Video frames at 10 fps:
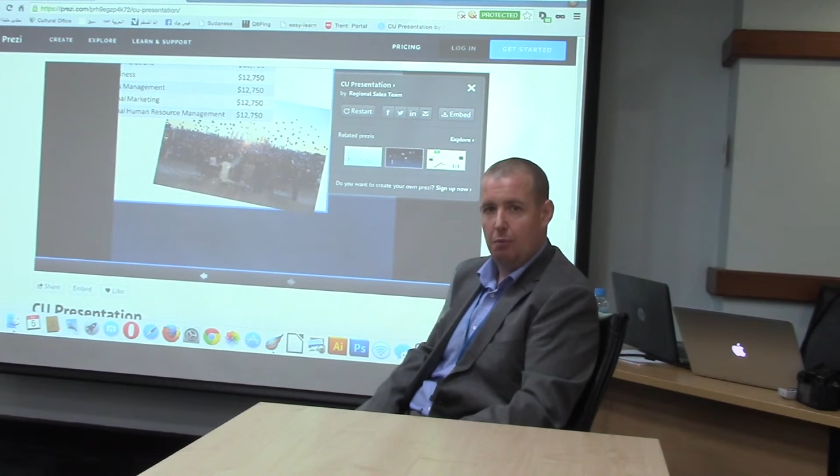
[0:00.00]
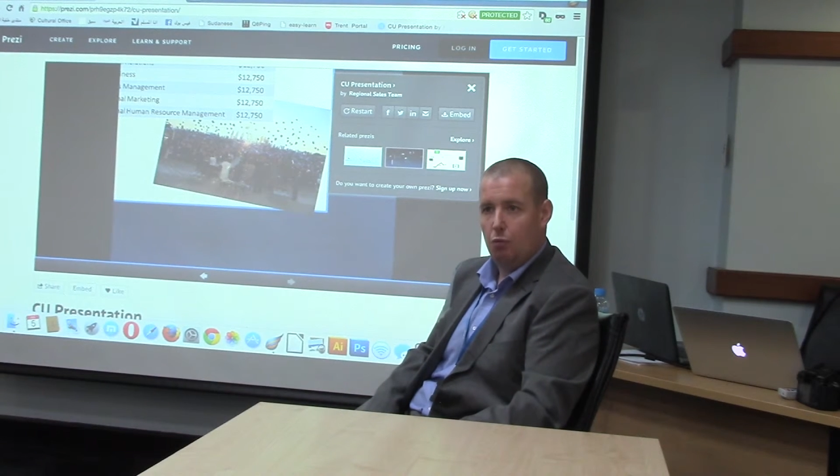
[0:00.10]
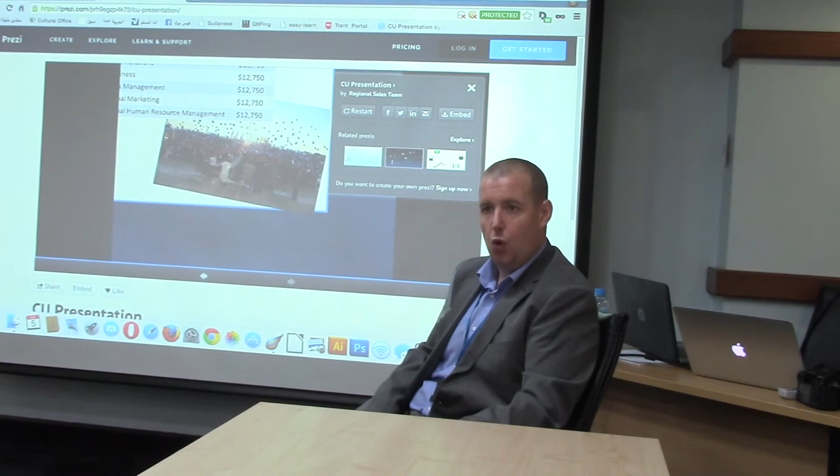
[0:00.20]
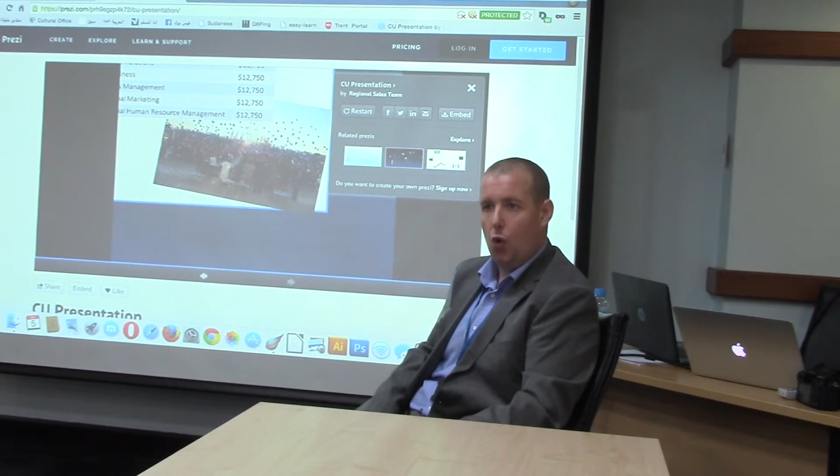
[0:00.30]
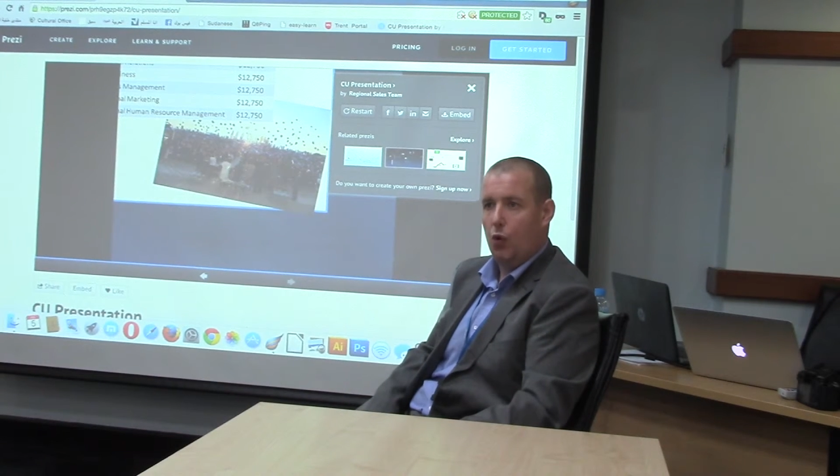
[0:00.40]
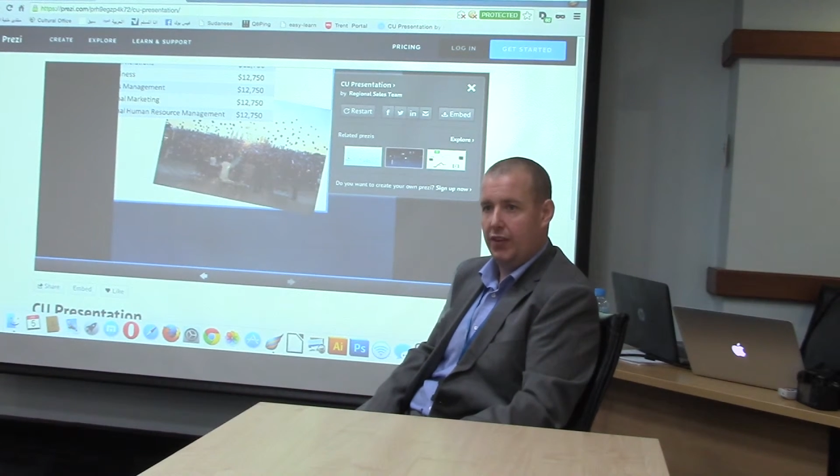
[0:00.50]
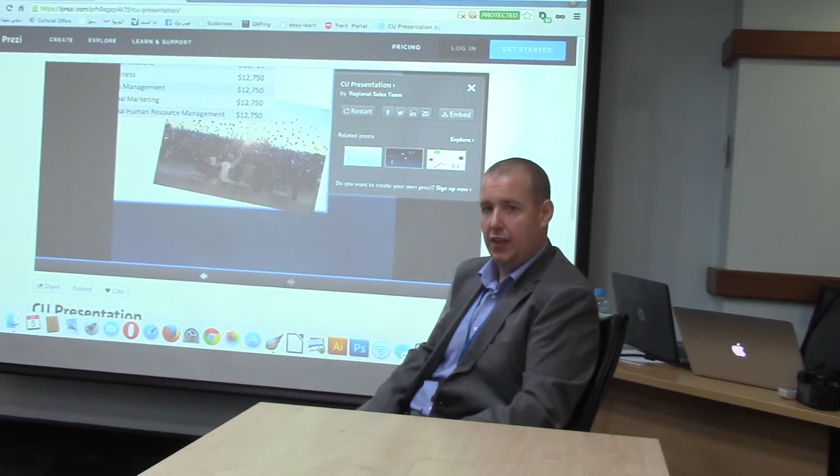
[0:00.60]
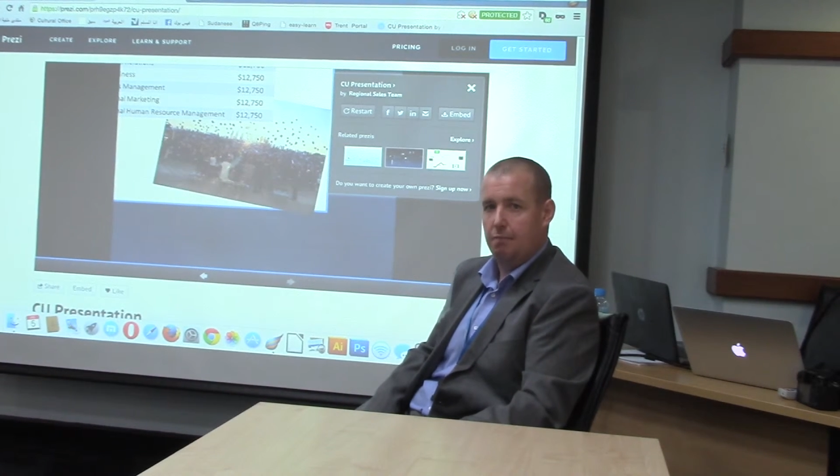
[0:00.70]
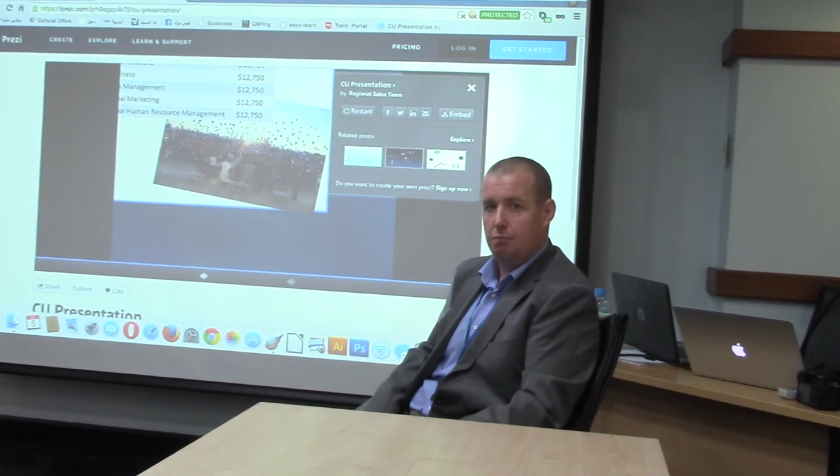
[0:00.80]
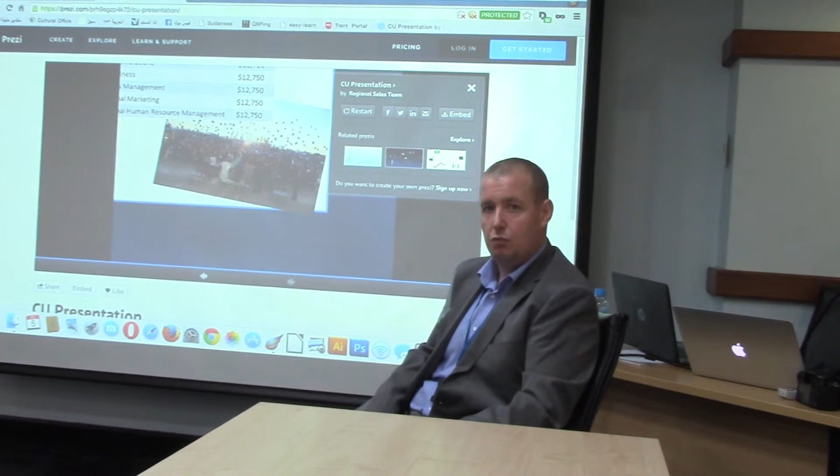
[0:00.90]
all
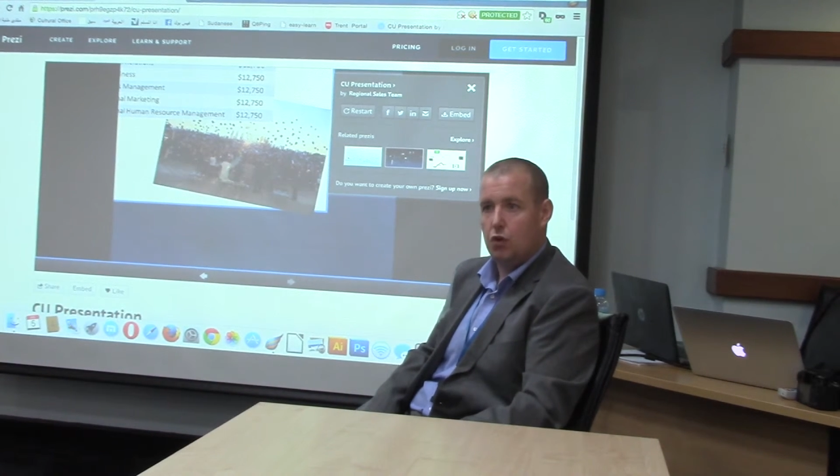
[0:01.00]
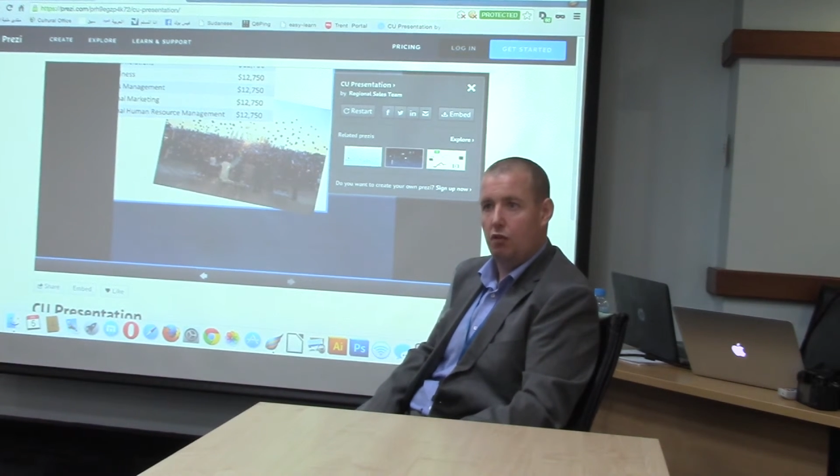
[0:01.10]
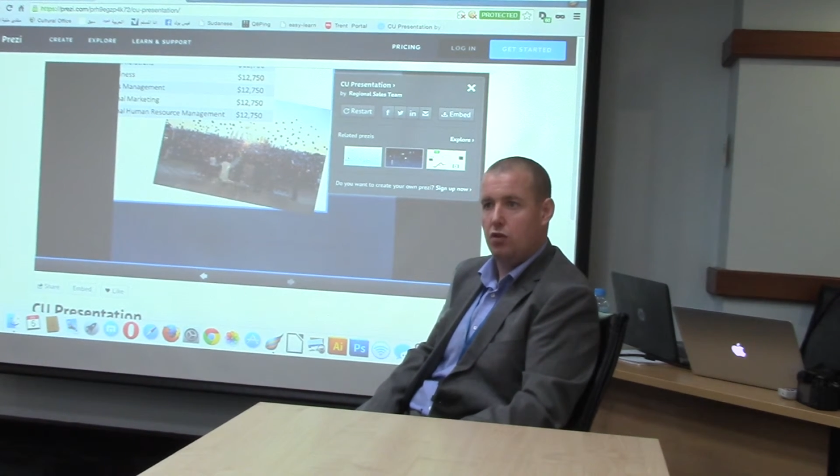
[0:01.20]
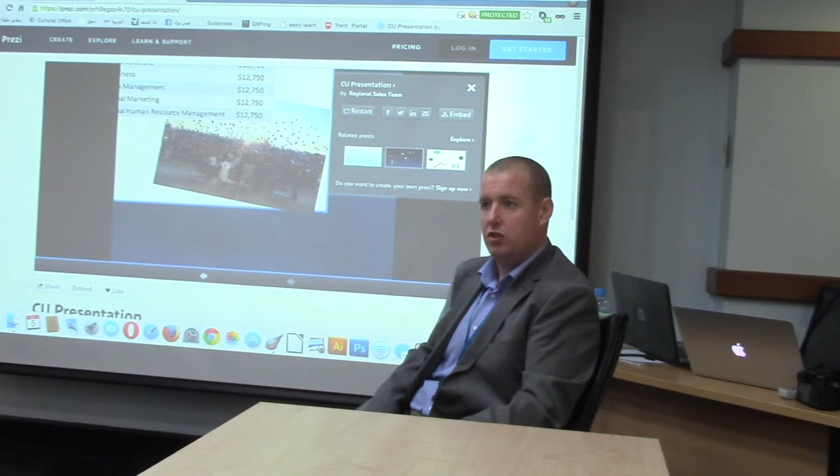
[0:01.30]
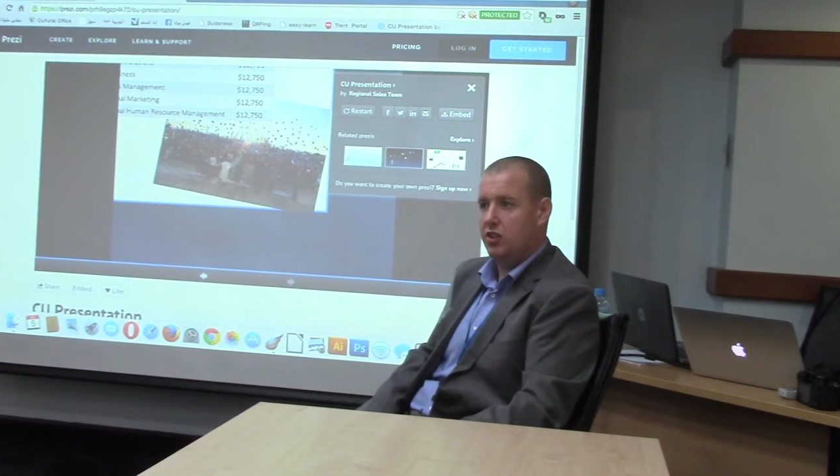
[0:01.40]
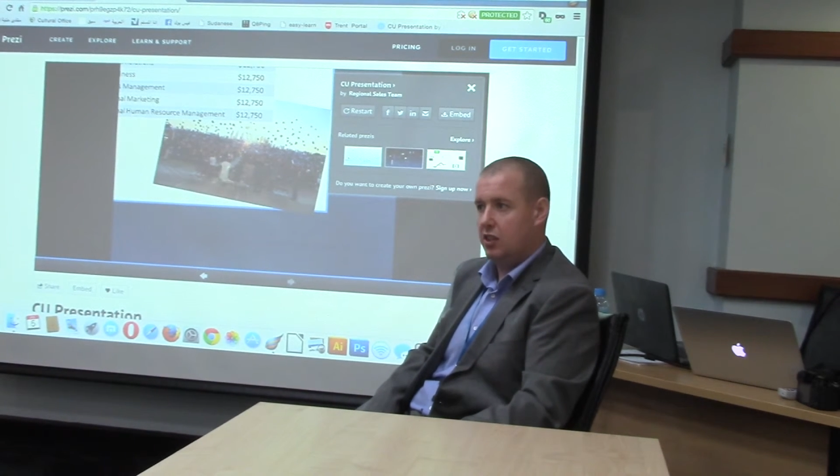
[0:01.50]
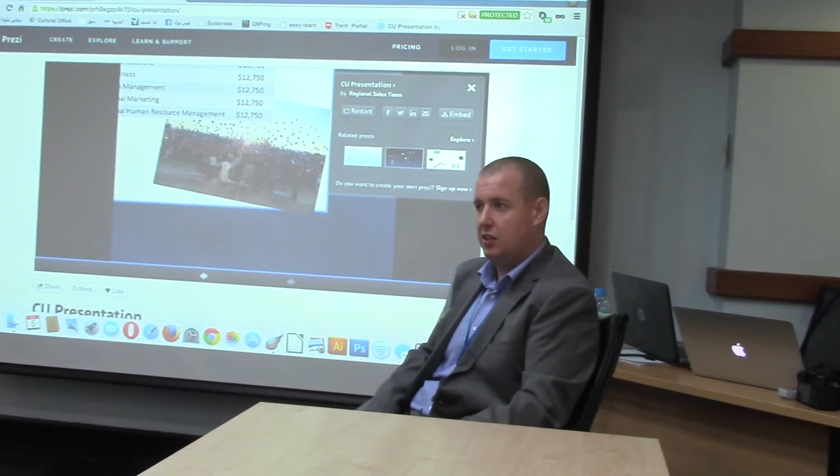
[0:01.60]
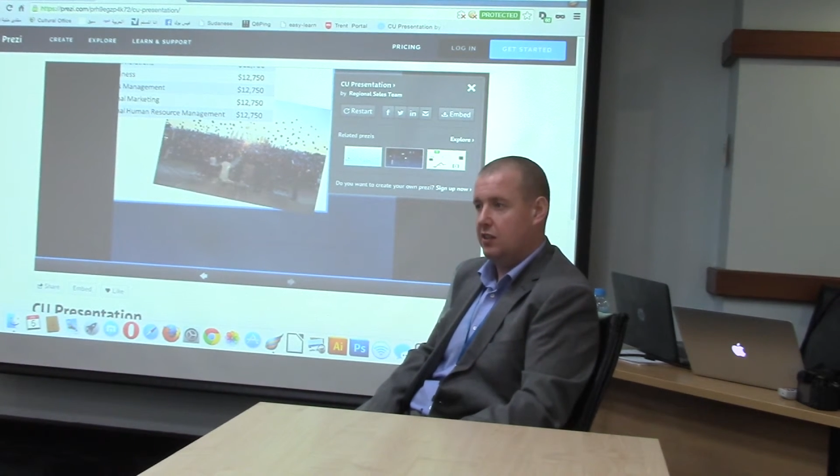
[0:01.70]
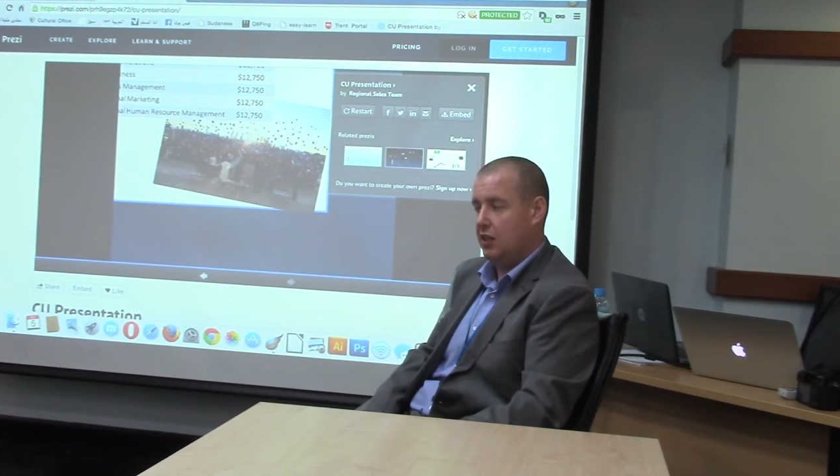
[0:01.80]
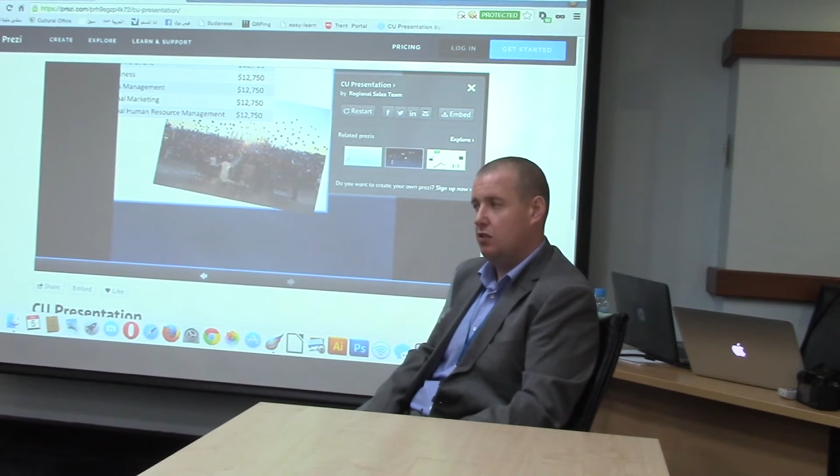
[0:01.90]
within Coventry city
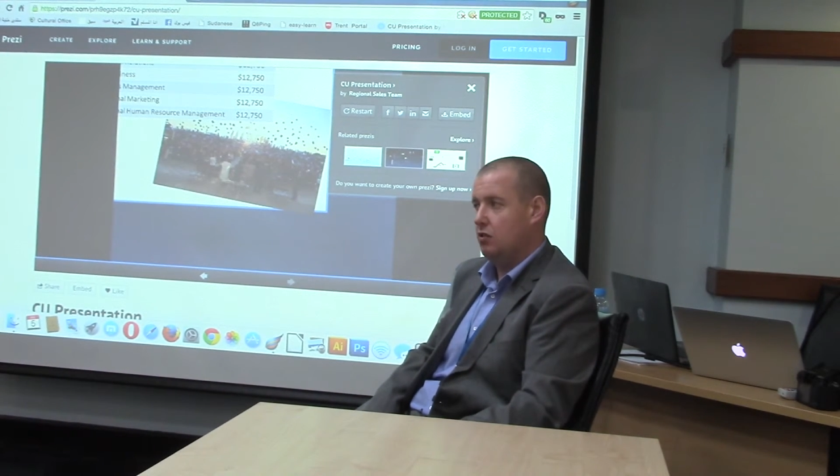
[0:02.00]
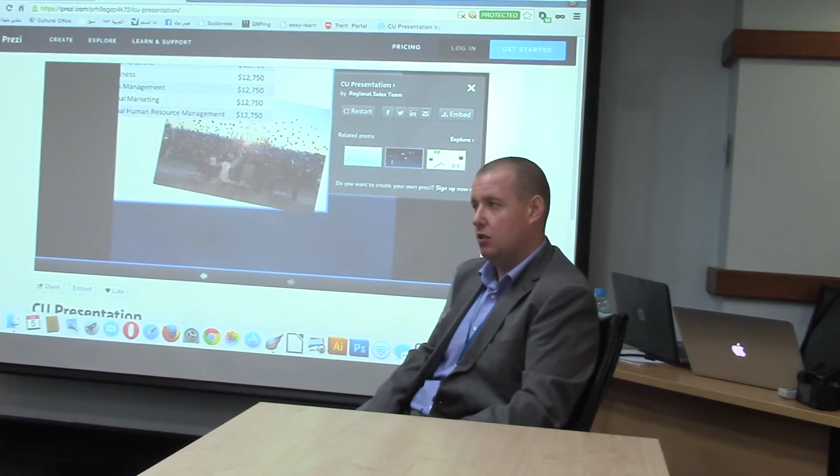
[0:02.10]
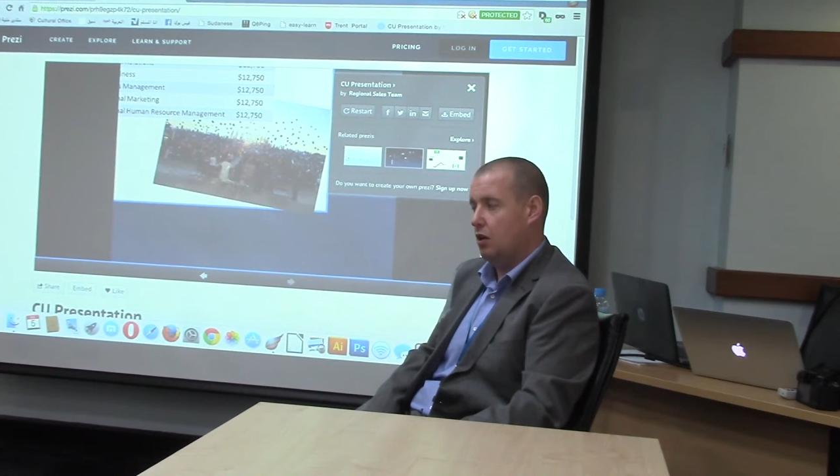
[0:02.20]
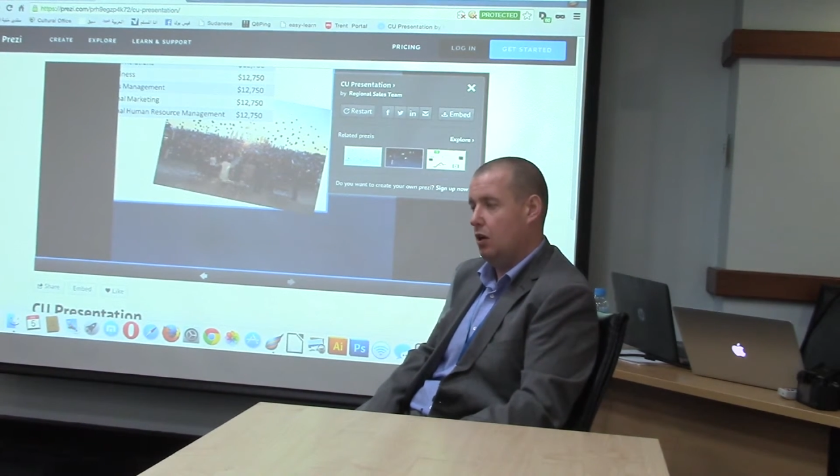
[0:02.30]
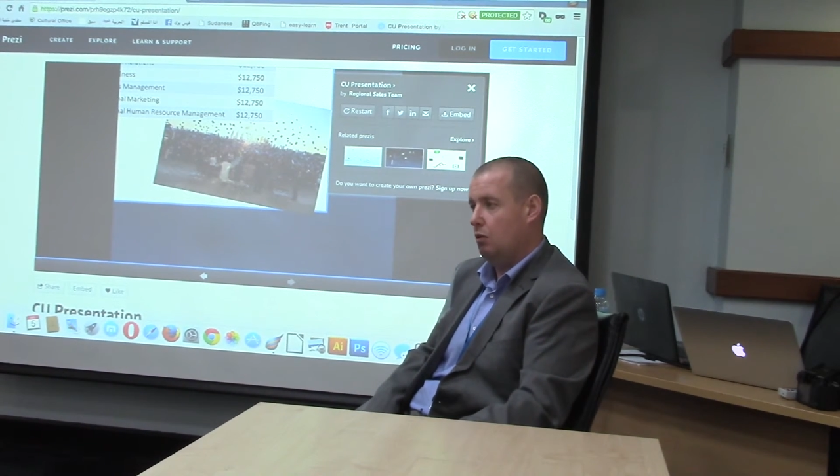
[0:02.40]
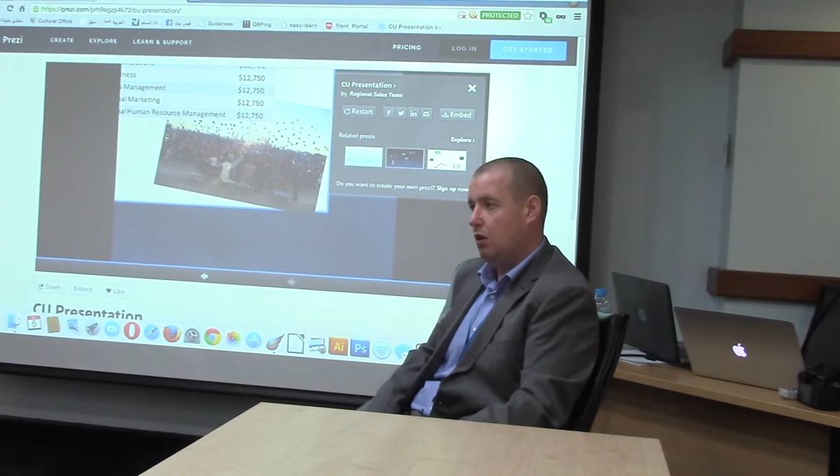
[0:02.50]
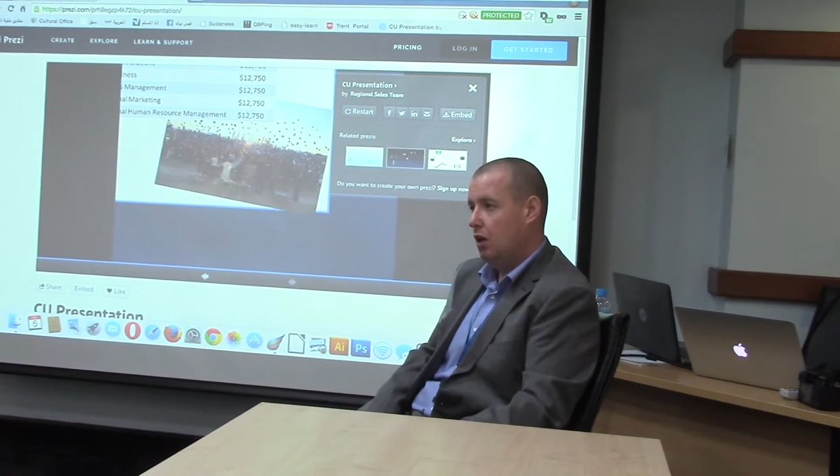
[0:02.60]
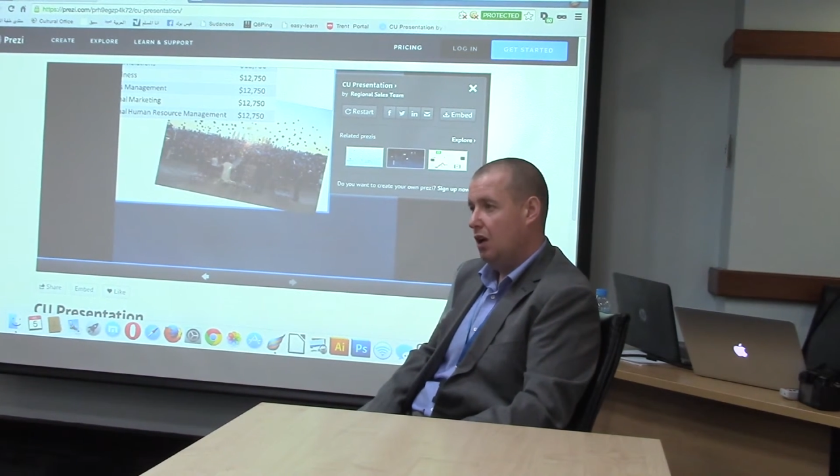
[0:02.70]
centre as a whole.